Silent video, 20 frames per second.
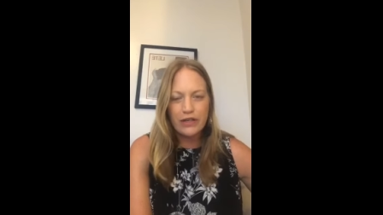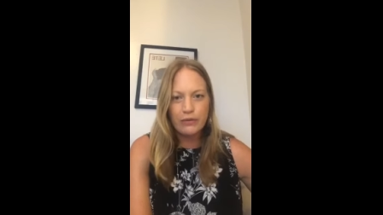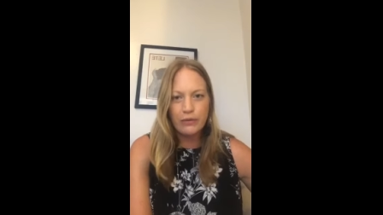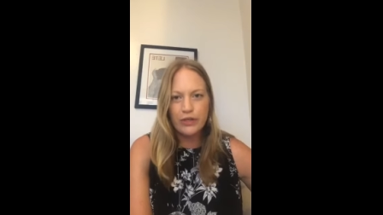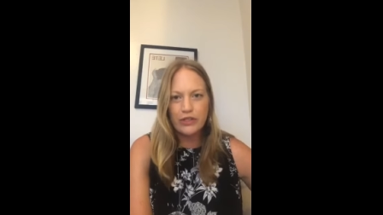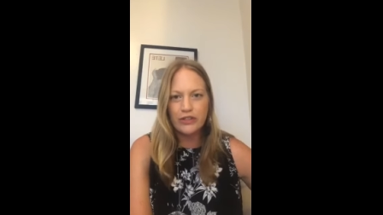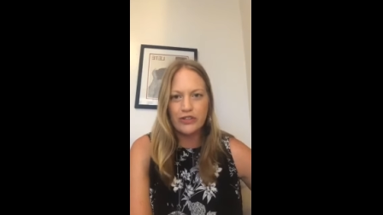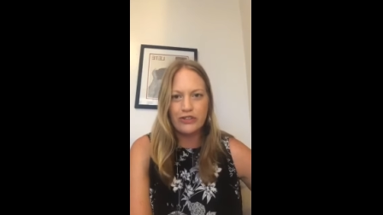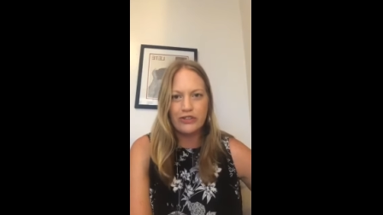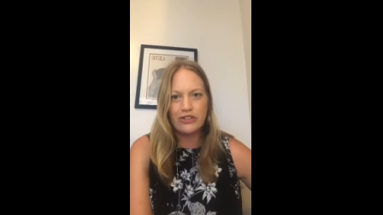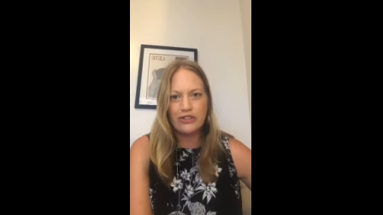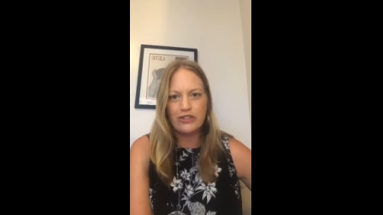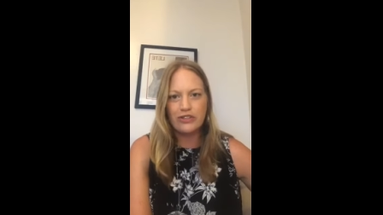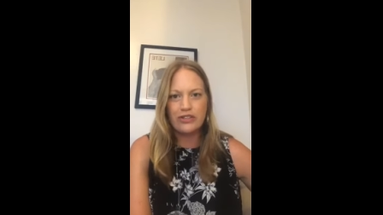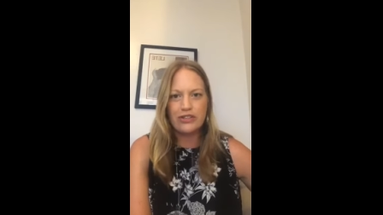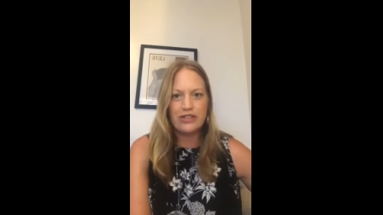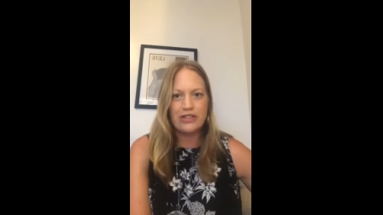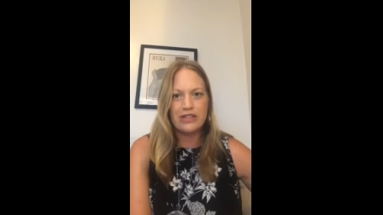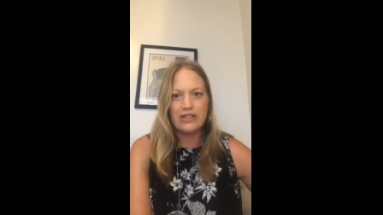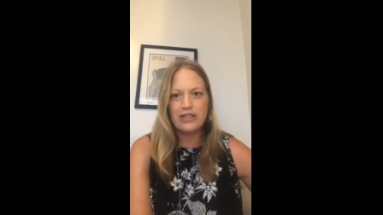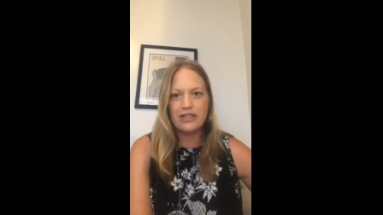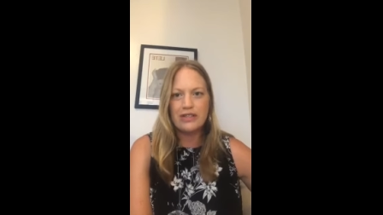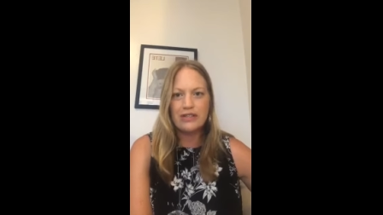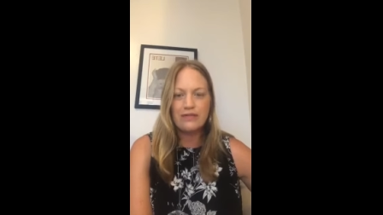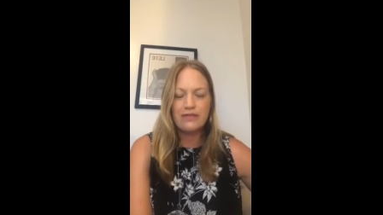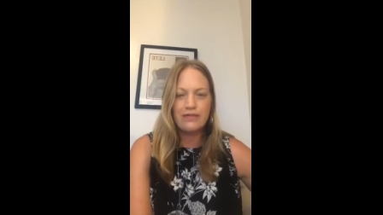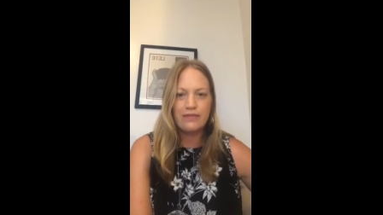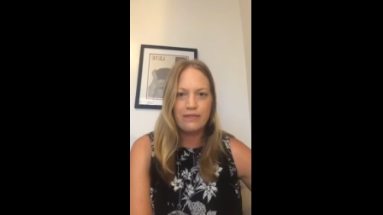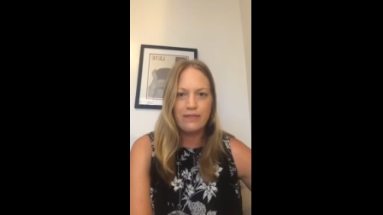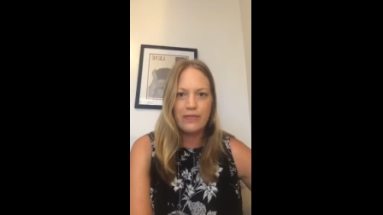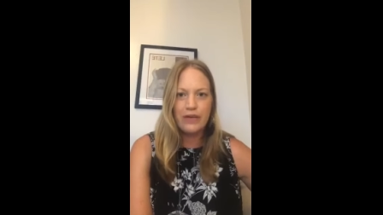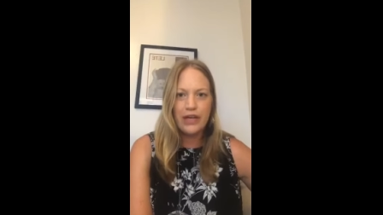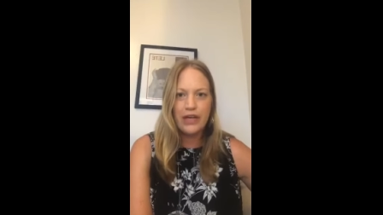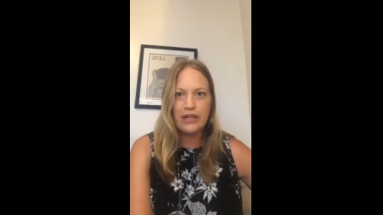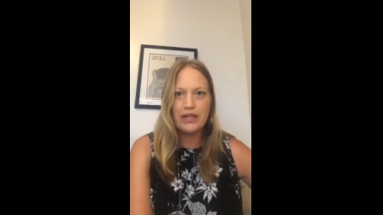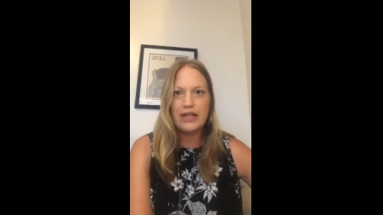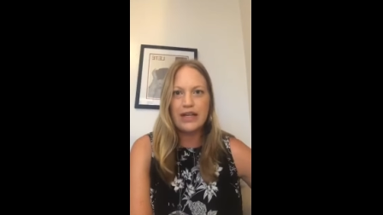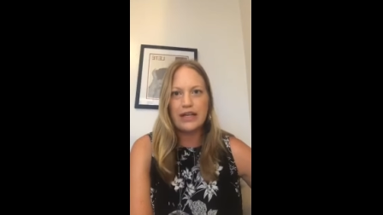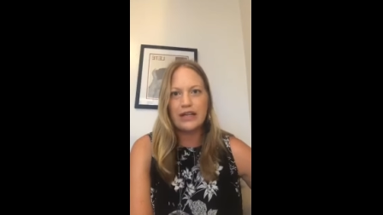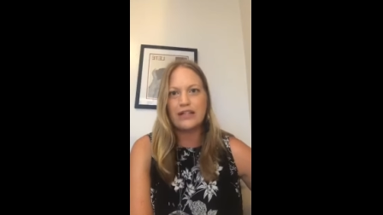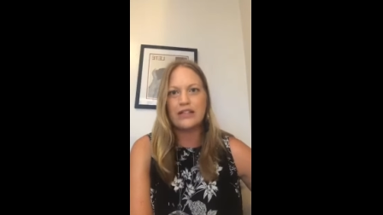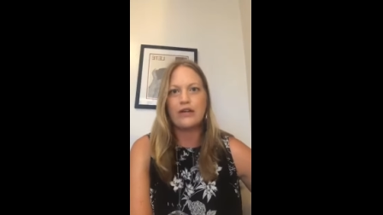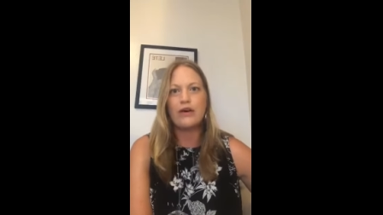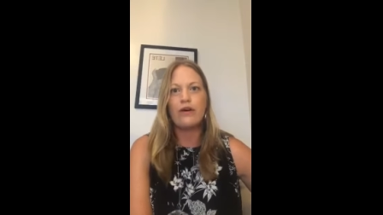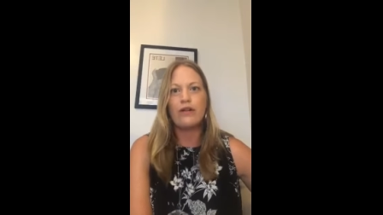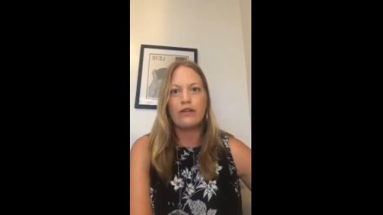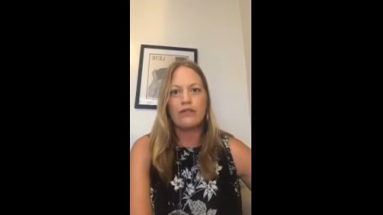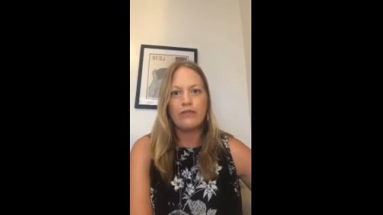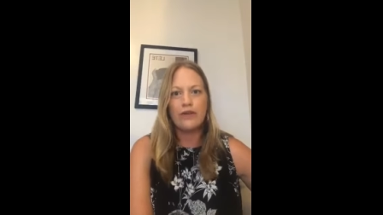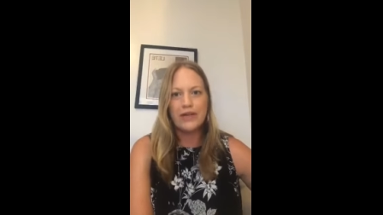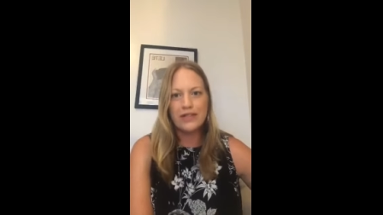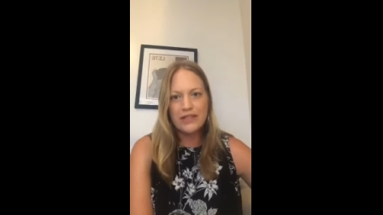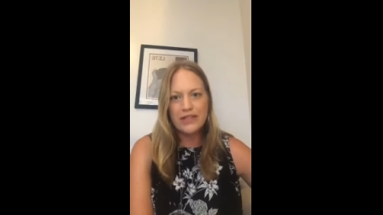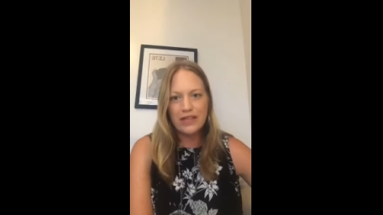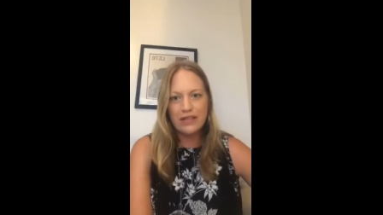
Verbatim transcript: which is just innate to all of us.